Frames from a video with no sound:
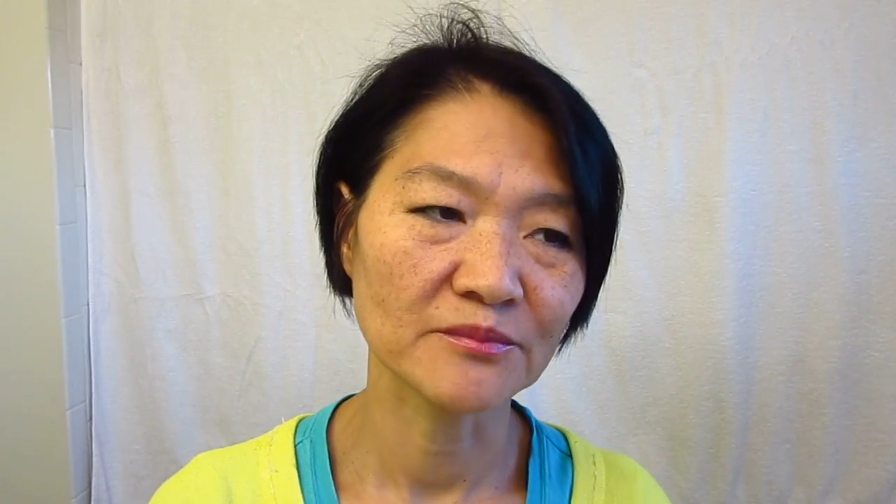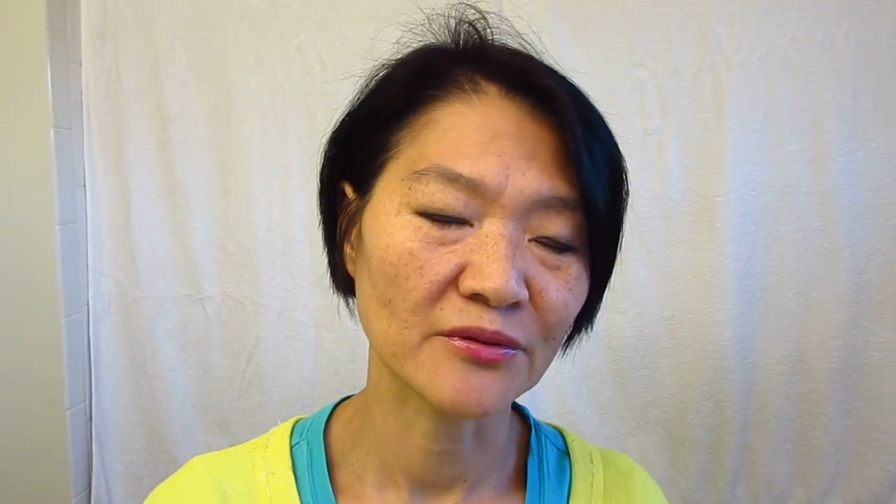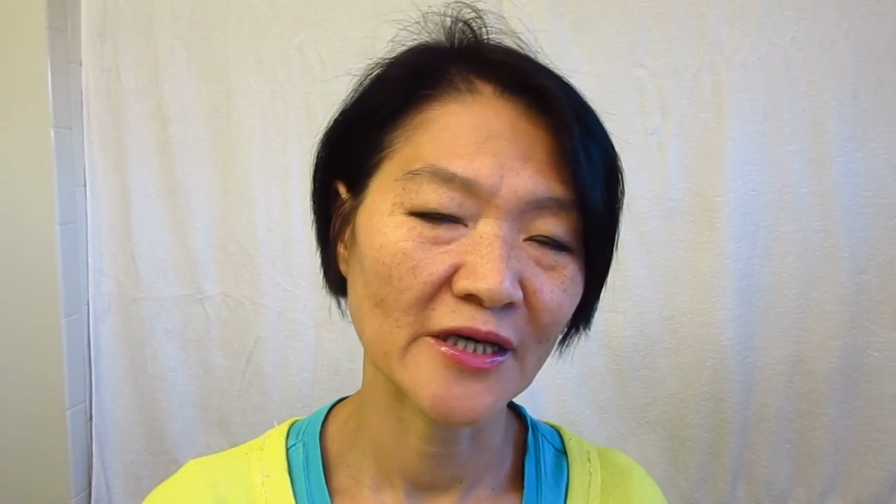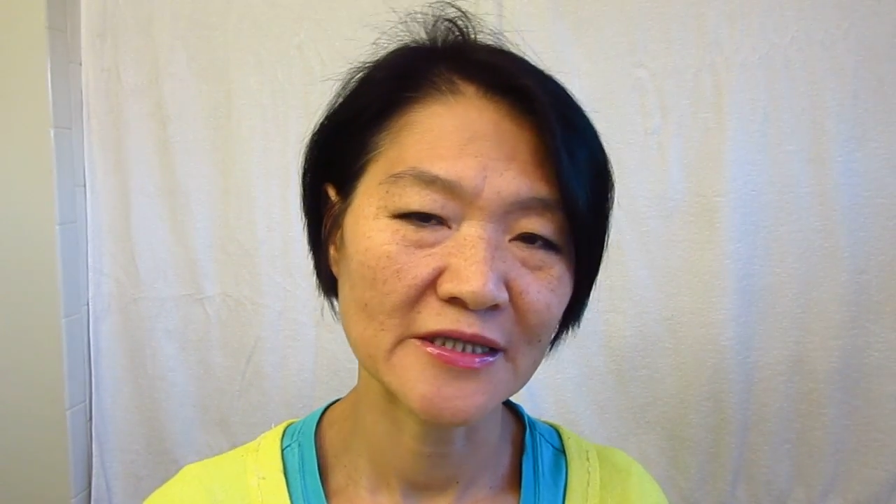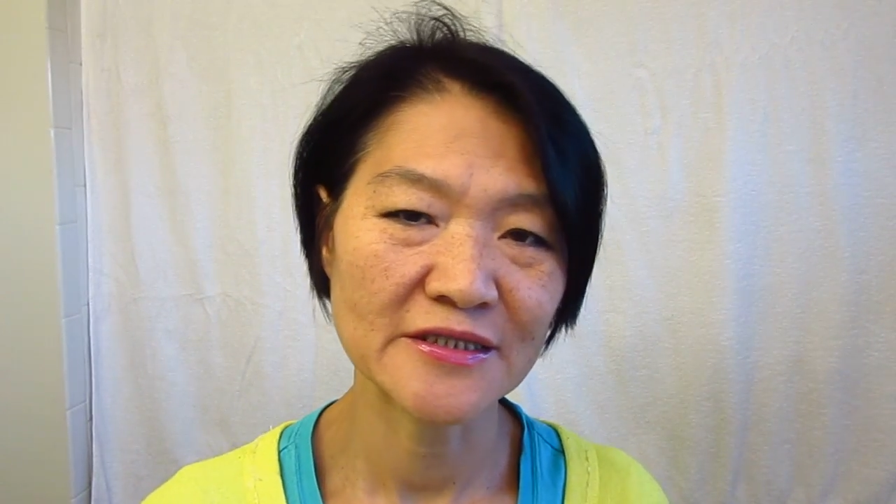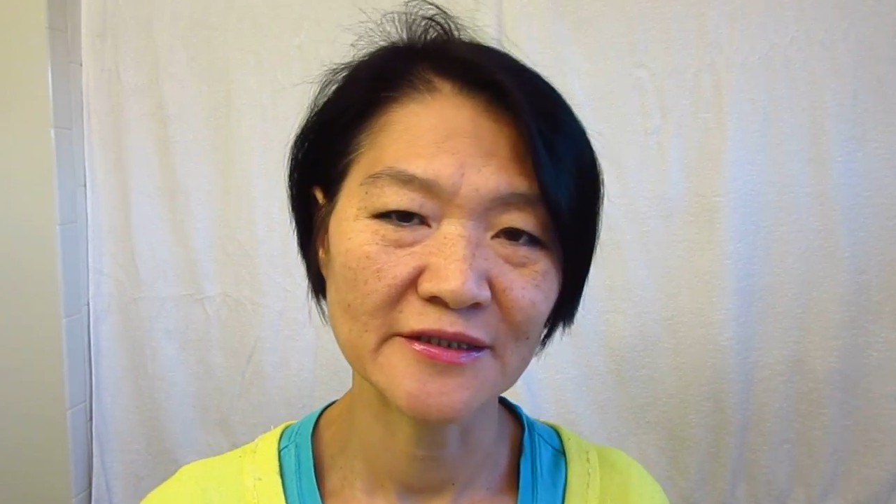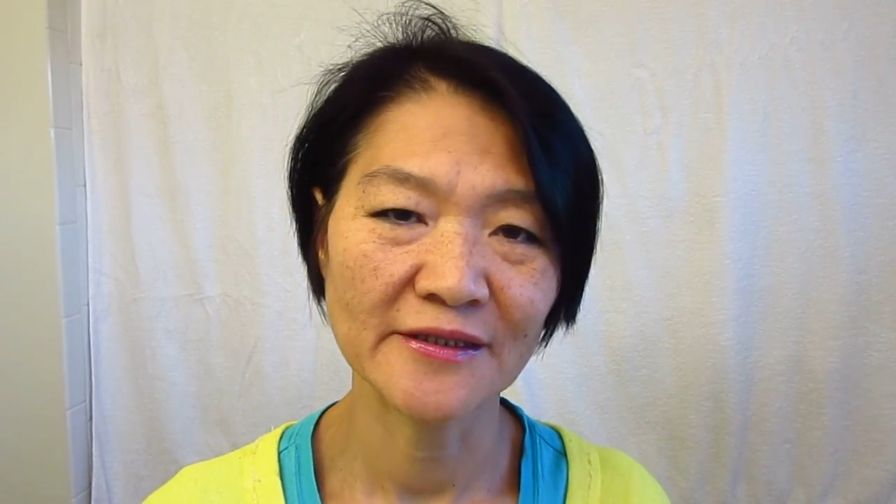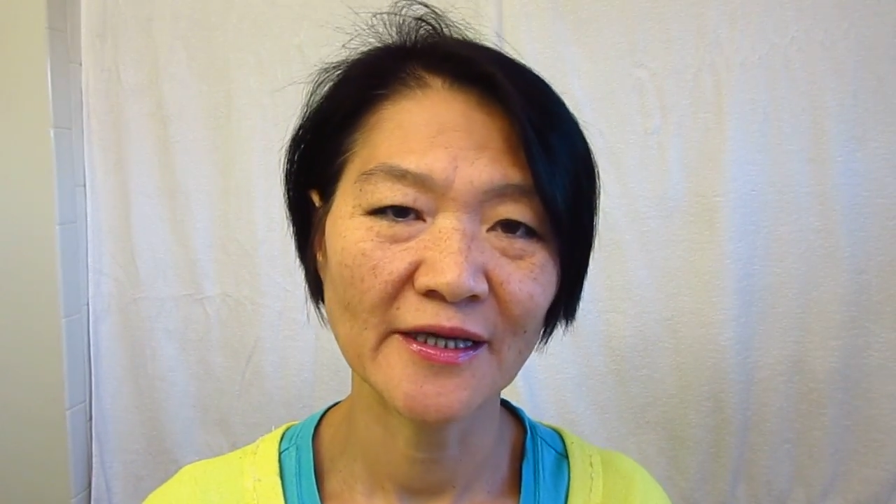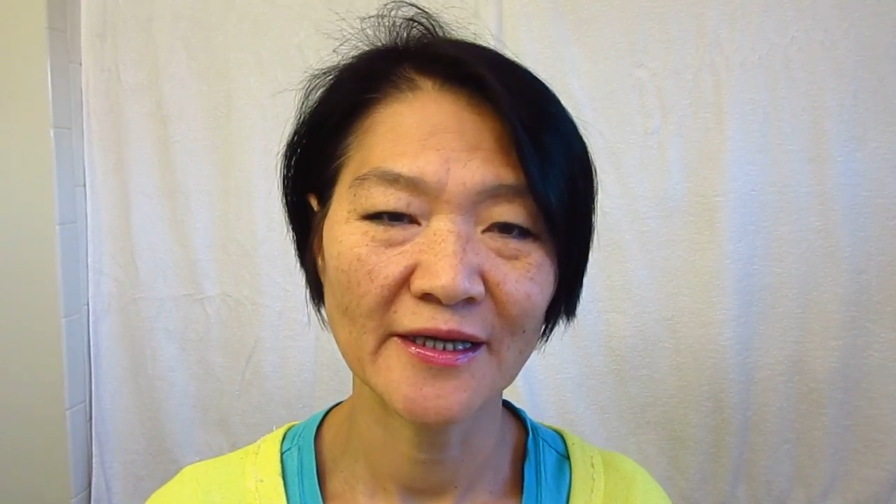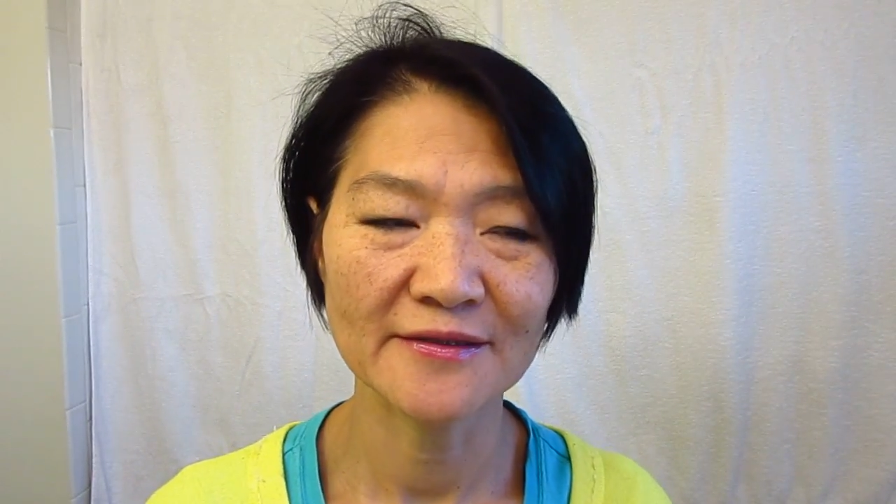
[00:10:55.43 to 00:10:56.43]
brush
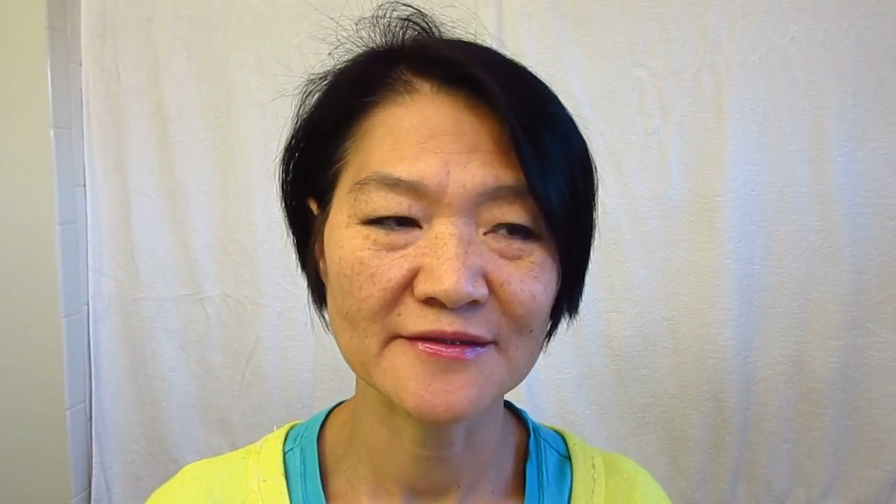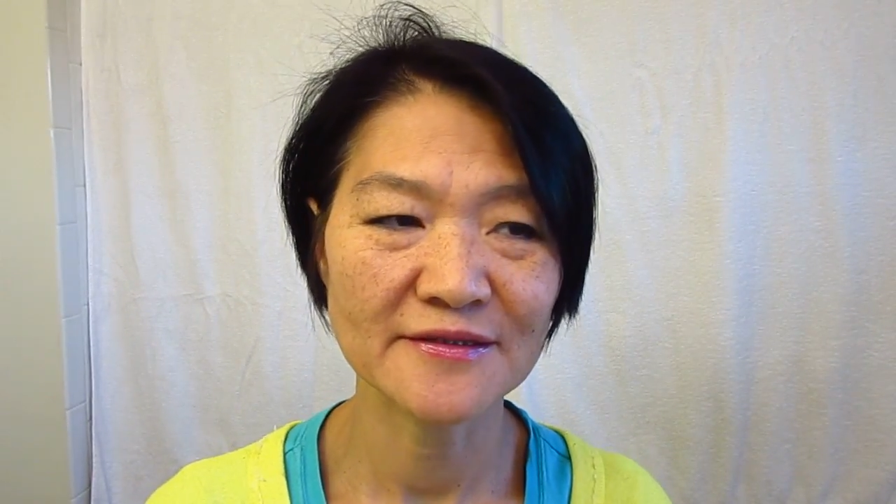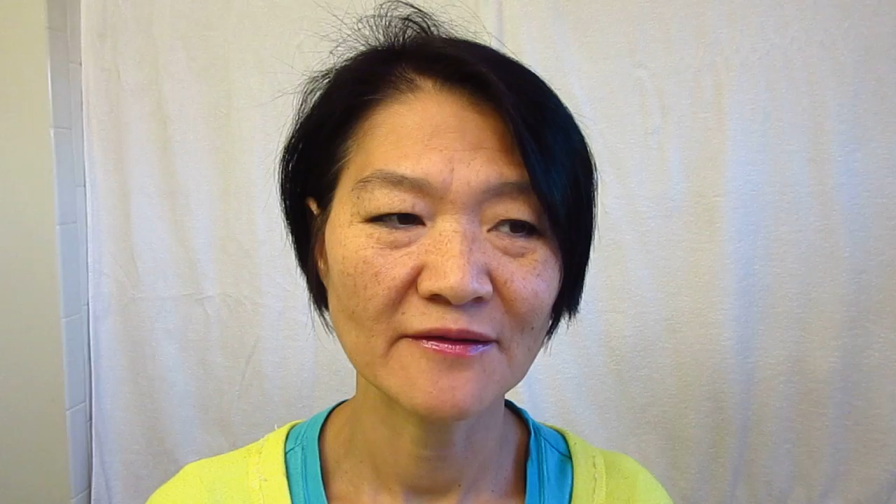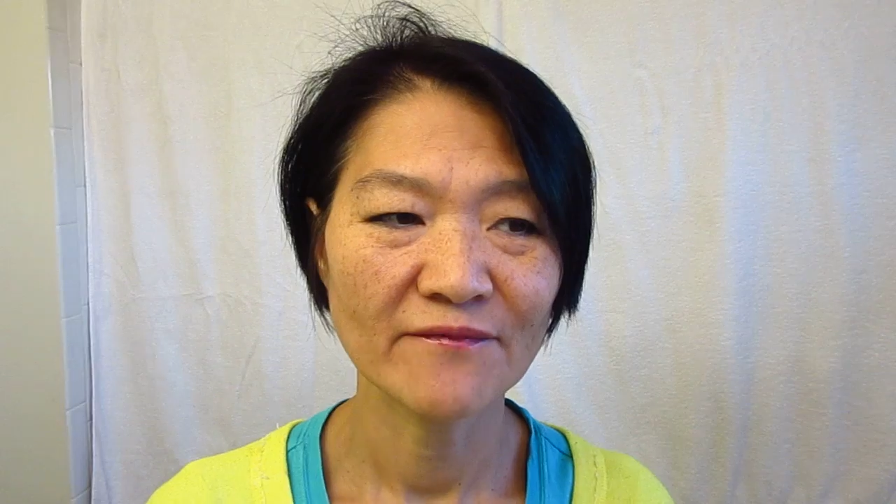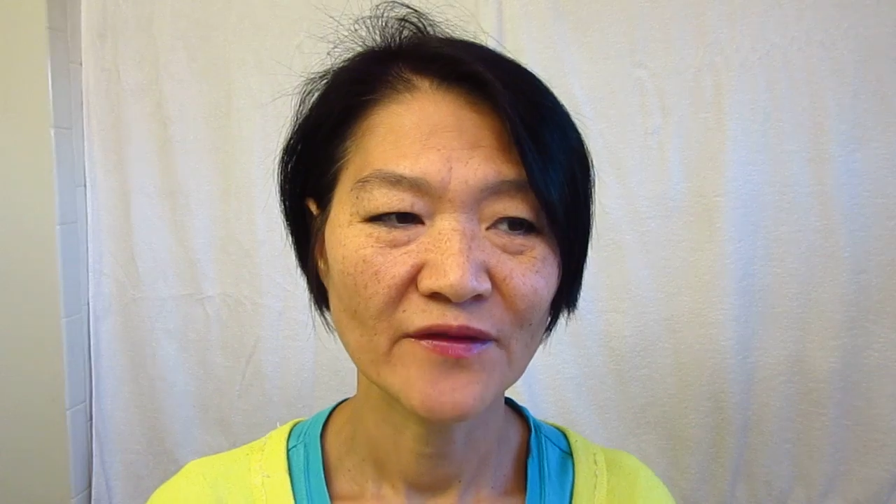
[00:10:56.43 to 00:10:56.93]
and hands,